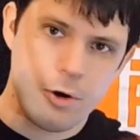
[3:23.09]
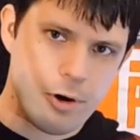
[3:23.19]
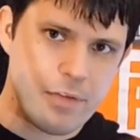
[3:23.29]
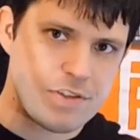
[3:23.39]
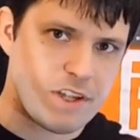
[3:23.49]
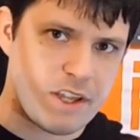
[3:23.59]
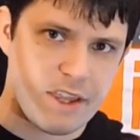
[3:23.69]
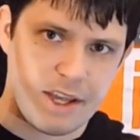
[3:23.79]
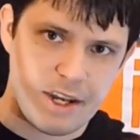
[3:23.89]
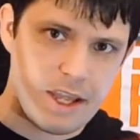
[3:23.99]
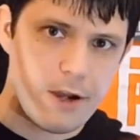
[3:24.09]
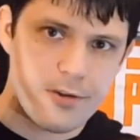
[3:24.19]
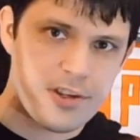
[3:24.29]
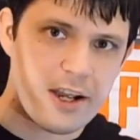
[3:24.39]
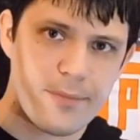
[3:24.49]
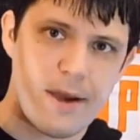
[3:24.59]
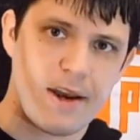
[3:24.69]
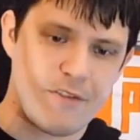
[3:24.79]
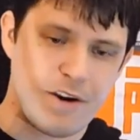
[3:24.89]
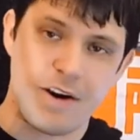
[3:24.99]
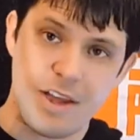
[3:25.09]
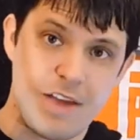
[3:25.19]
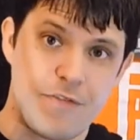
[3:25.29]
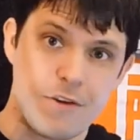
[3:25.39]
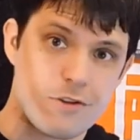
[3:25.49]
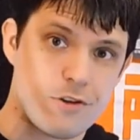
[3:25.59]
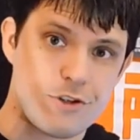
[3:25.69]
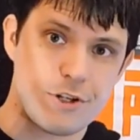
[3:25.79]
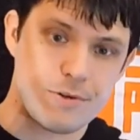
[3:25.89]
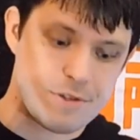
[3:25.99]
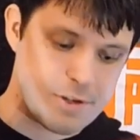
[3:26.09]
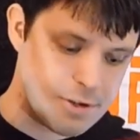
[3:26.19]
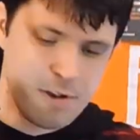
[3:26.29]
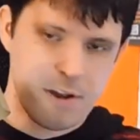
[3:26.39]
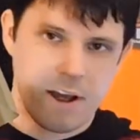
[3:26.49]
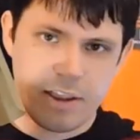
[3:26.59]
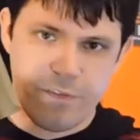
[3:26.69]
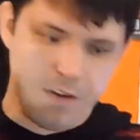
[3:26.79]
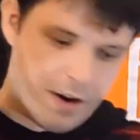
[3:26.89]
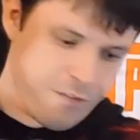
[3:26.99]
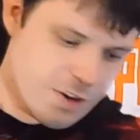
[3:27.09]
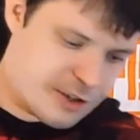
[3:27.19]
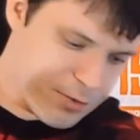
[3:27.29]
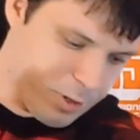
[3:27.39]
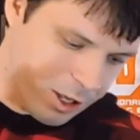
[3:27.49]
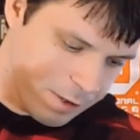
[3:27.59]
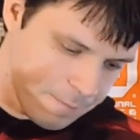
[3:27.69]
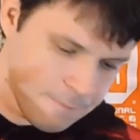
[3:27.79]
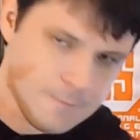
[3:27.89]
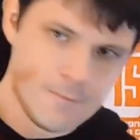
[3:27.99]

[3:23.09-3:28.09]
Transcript: or even something like an EOTech magnifier, if you so choose. At the very front as well,